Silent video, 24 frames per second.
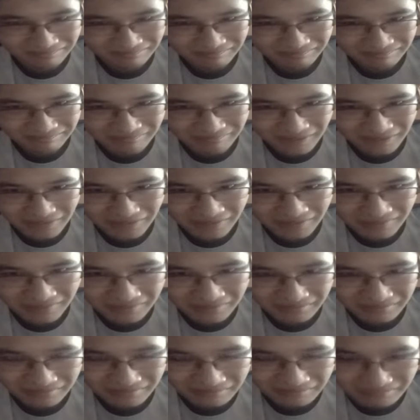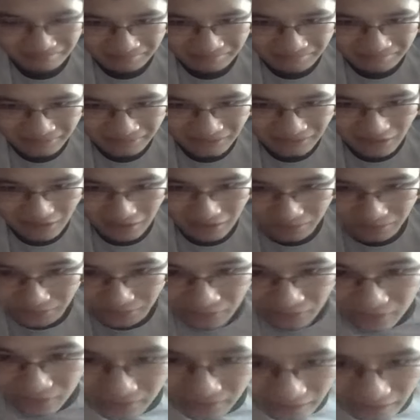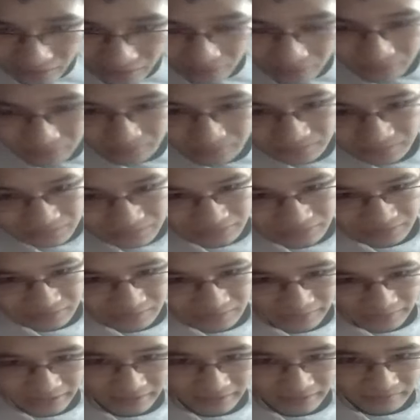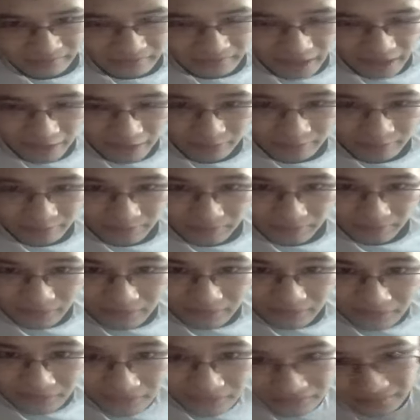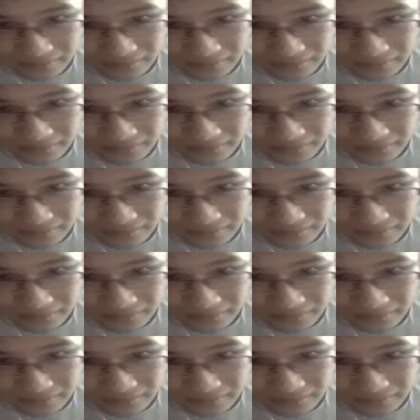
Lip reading: doesn't sound good at all. I mean, I would be pissed.